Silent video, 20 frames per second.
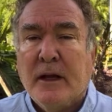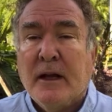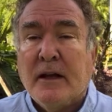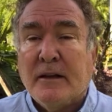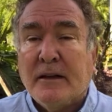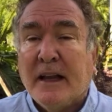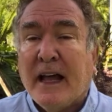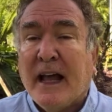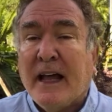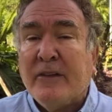
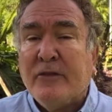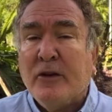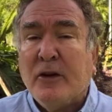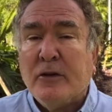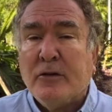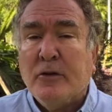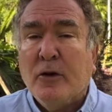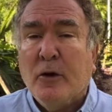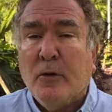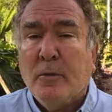Last
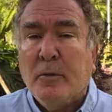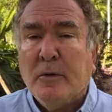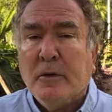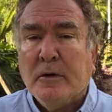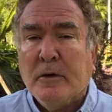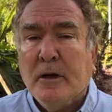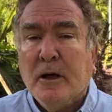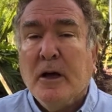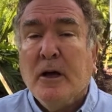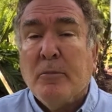October,
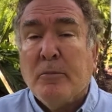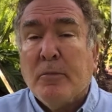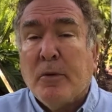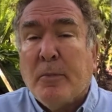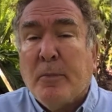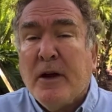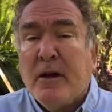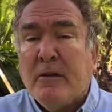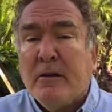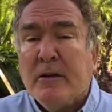
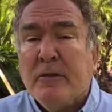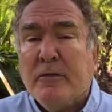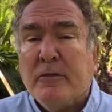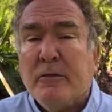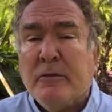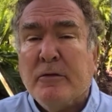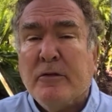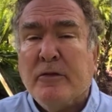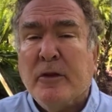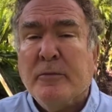preparing for
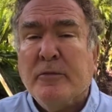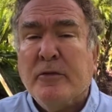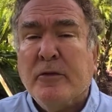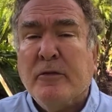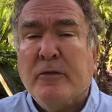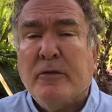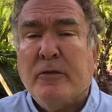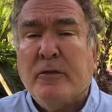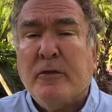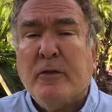resumption
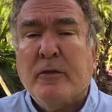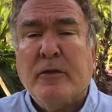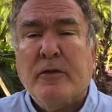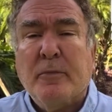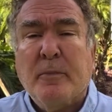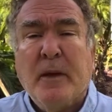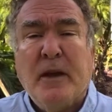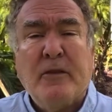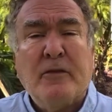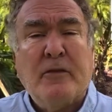of service
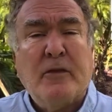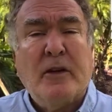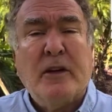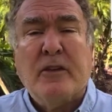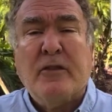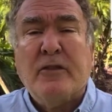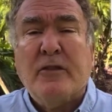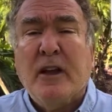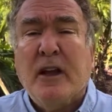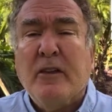based on
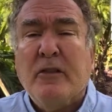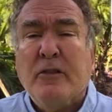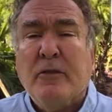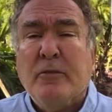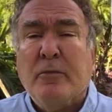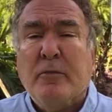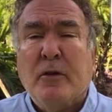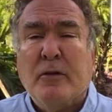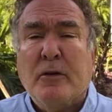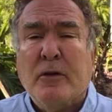
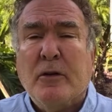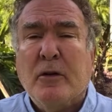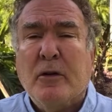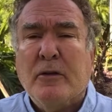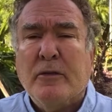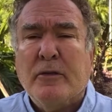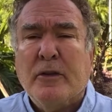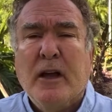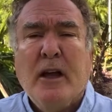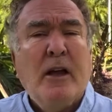extensive
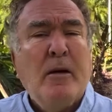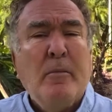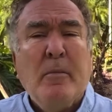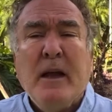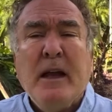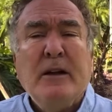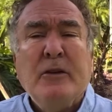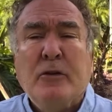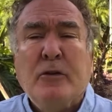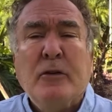protocols
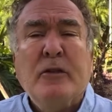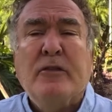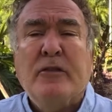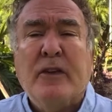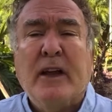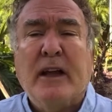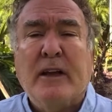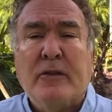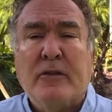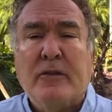made good
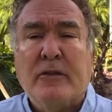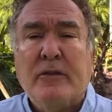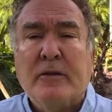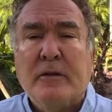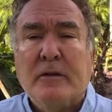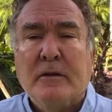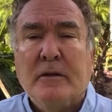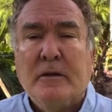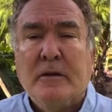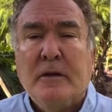sense.
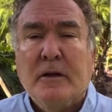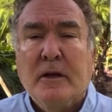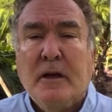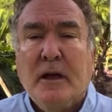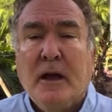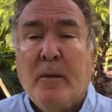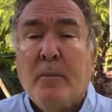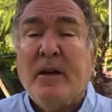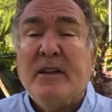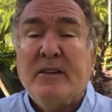
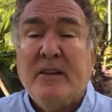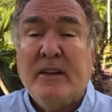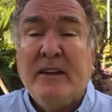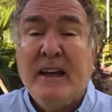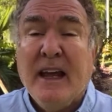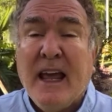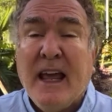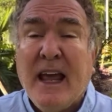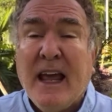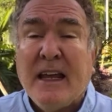But
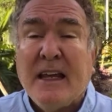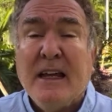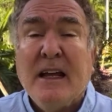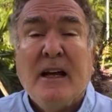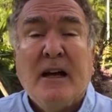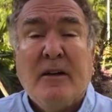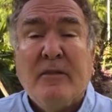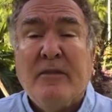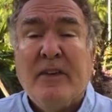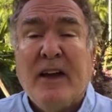today,
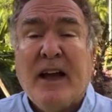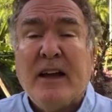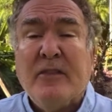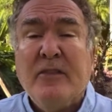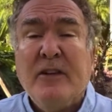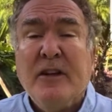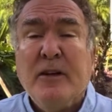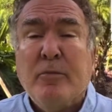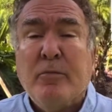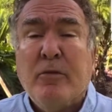a
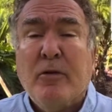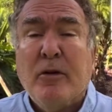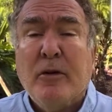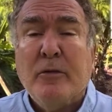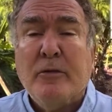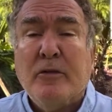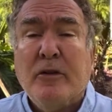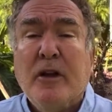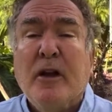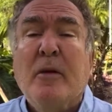vaccine
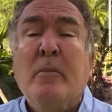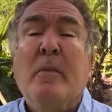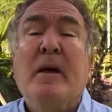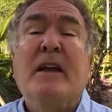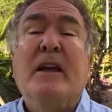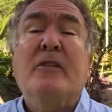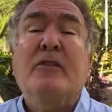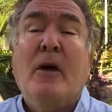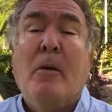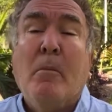approach
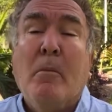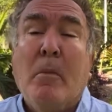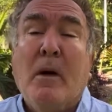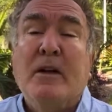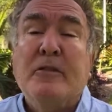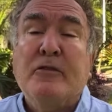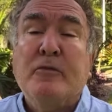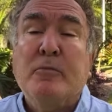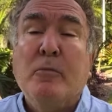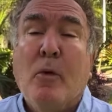makes
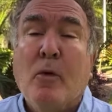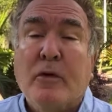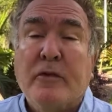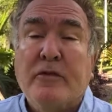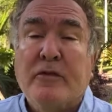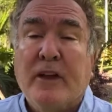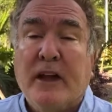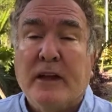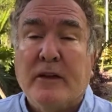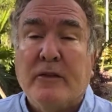much more
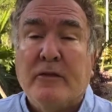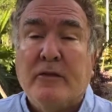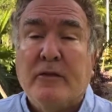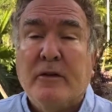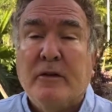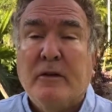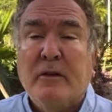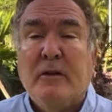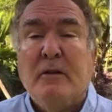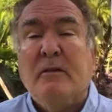sense
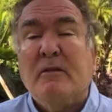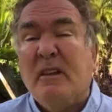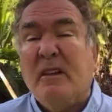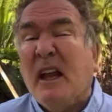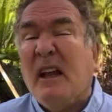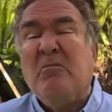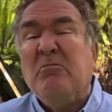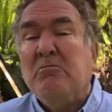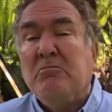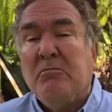
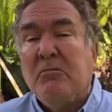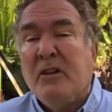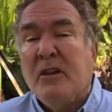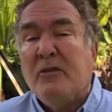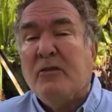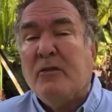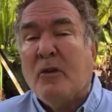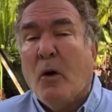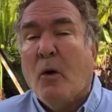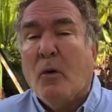than
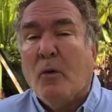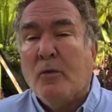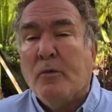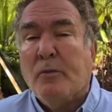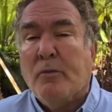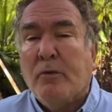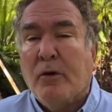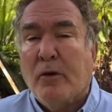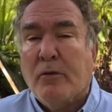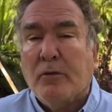this
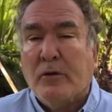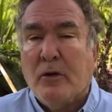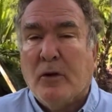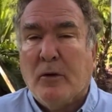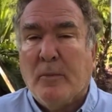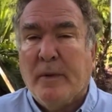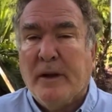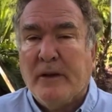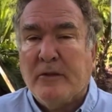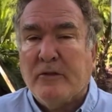old
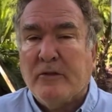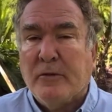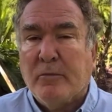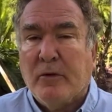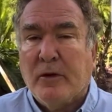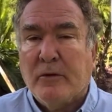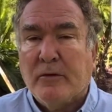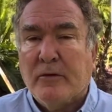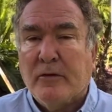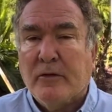protocol-based
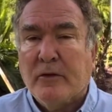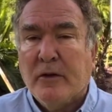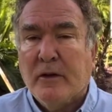approach.